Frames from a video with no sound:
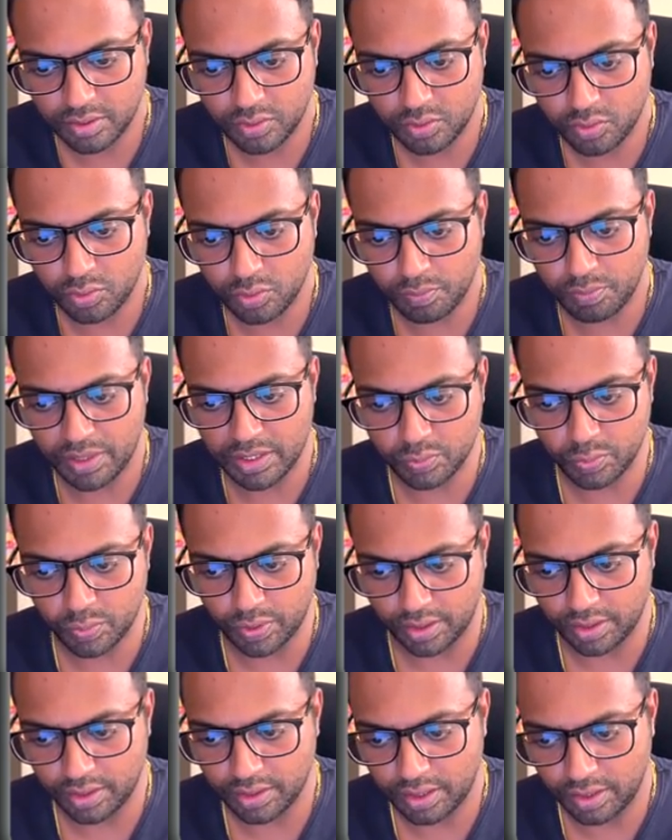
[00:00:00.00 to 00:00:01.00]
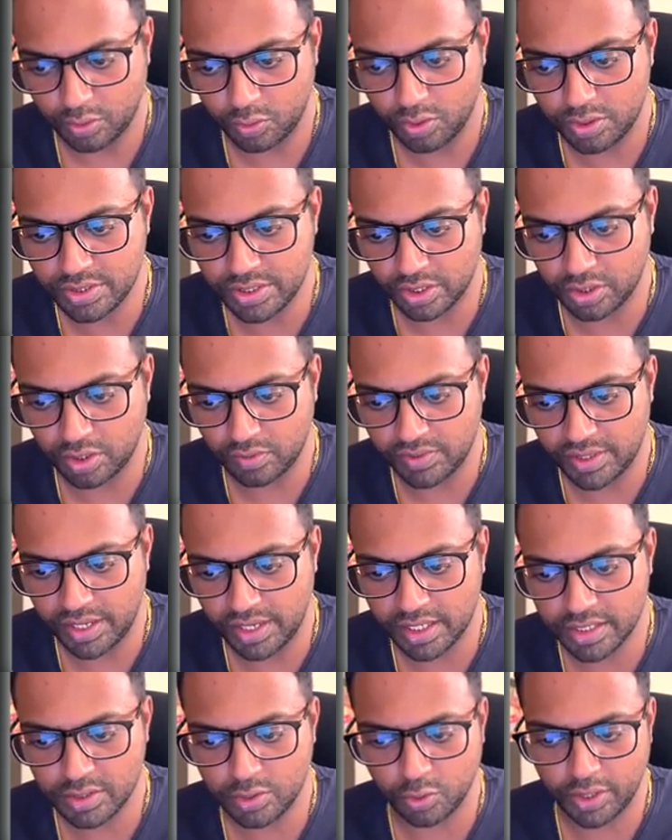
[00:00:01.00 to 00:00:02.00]
2 plus 1. A good chunk of the data
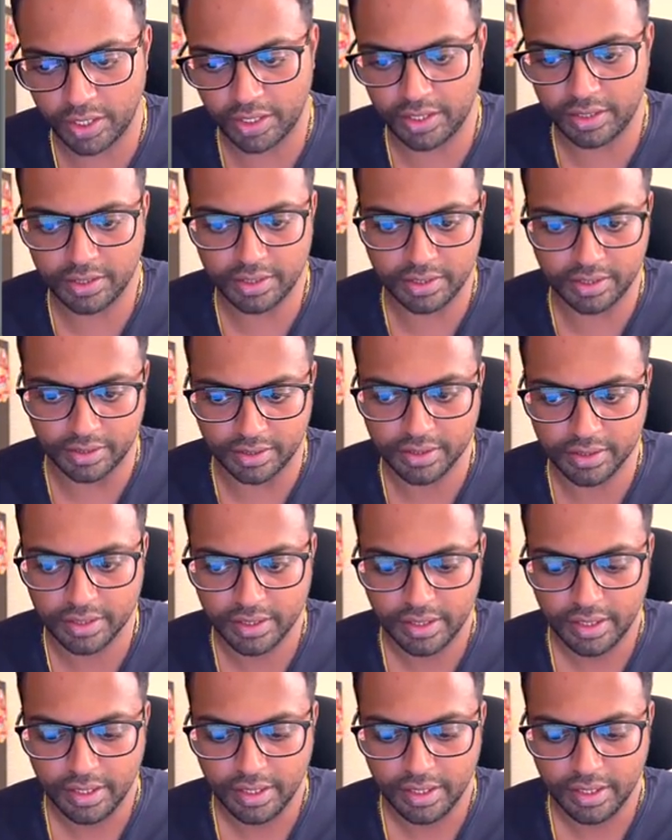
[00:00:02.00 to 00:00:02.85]
is located here,